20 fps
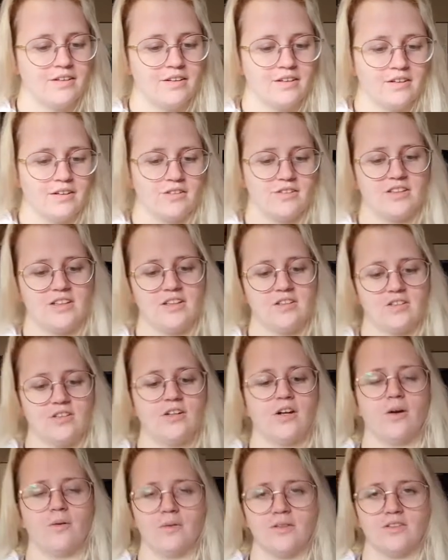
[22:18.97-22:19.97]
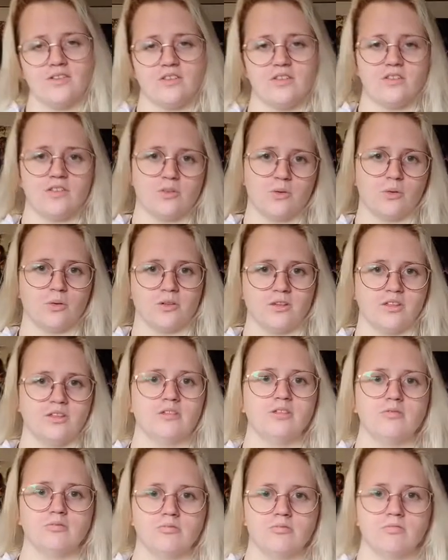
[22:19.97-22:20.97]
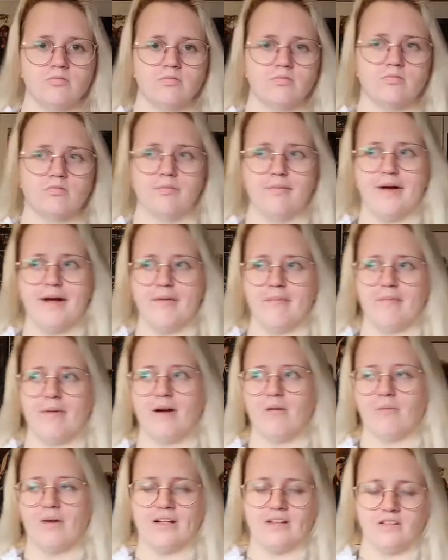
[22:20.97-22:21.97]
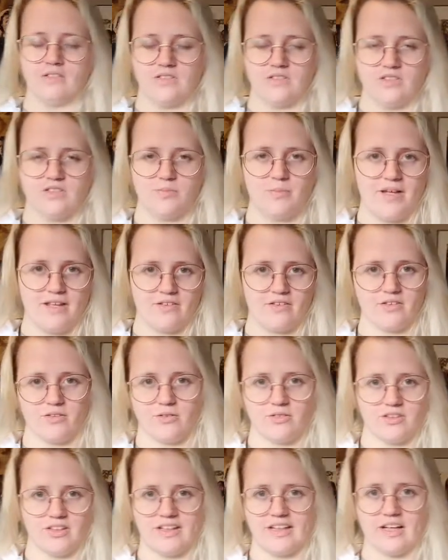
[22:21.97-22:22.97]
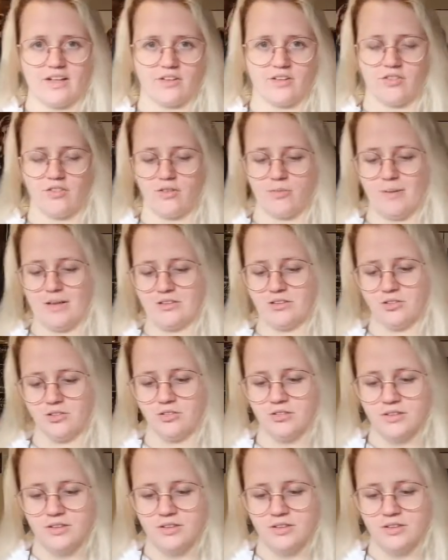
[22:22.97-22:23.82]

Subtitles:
Because it's a sword made by Wayland the Smith, so it's extra special.